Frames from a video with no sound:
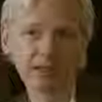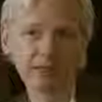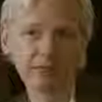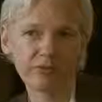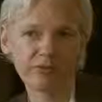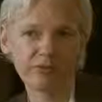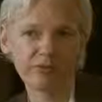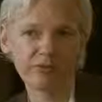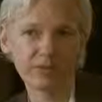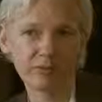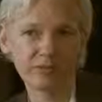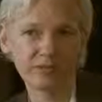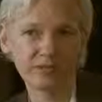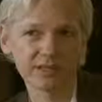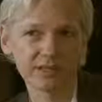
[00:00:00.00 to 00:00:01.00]
If at
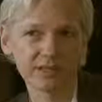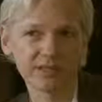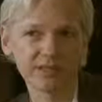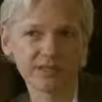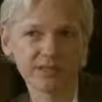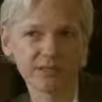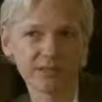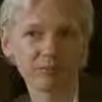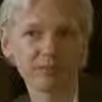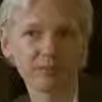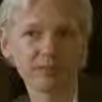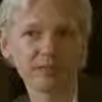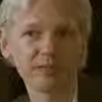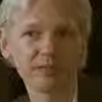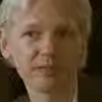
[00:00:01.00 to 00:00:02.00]
some stage that
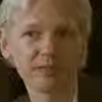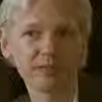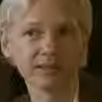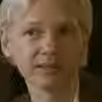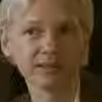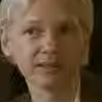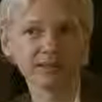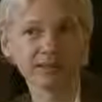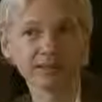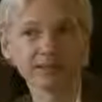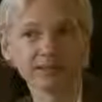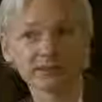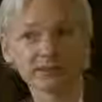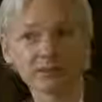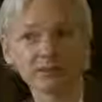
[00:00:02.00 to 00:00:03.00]
policy
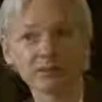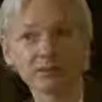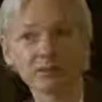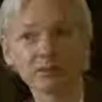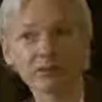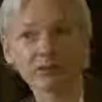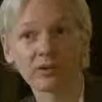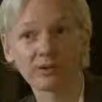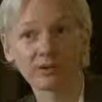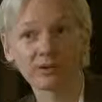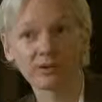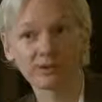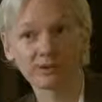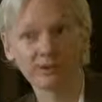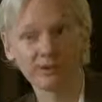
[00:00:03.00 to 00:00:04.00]
doesn't seem to be
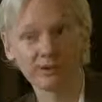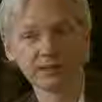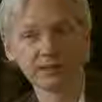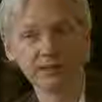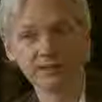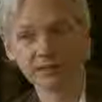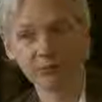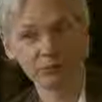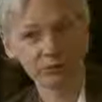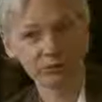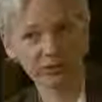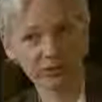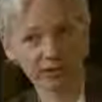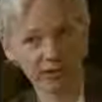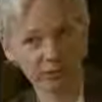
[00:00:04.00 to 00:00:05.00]
working, then
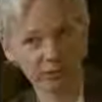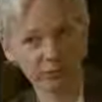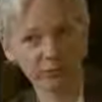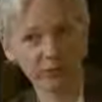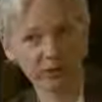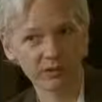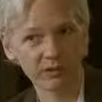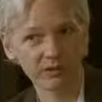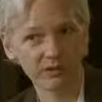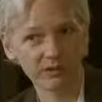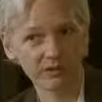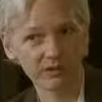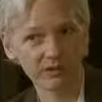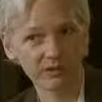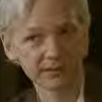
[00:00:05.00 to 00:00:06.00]
we'll create a new
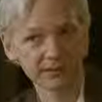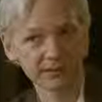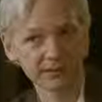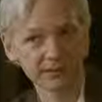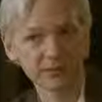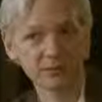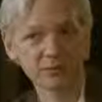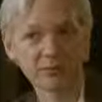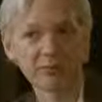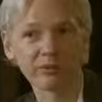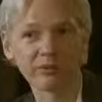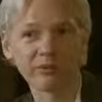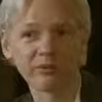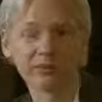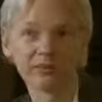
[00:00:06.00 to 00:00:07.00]
policy.
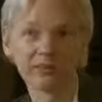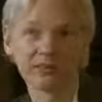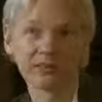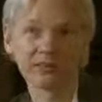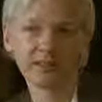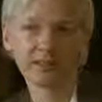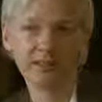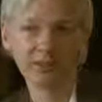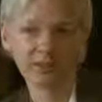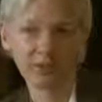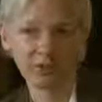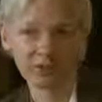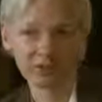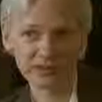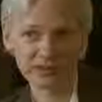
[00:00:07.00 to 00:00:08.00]
Remember, our
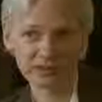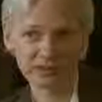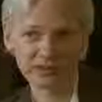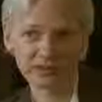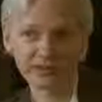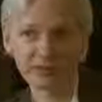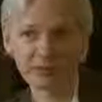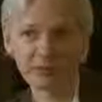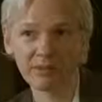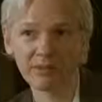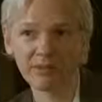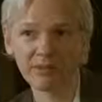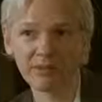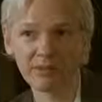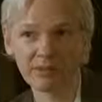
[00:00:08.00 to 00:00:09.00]
goal is justice, our
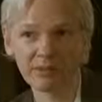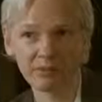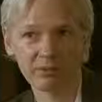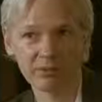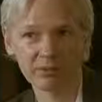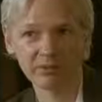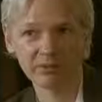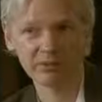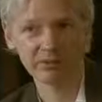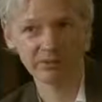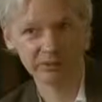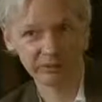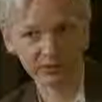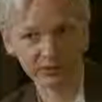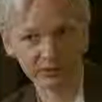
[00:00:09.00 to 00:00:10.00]
means is transparency.
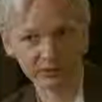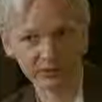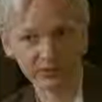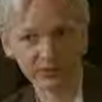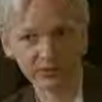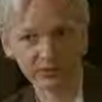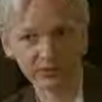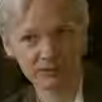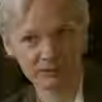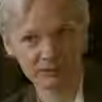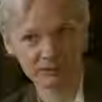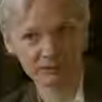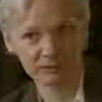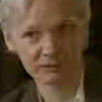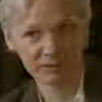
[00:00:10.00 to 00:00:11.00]
We don't confuse these
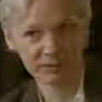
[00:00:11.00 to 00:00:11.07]
two.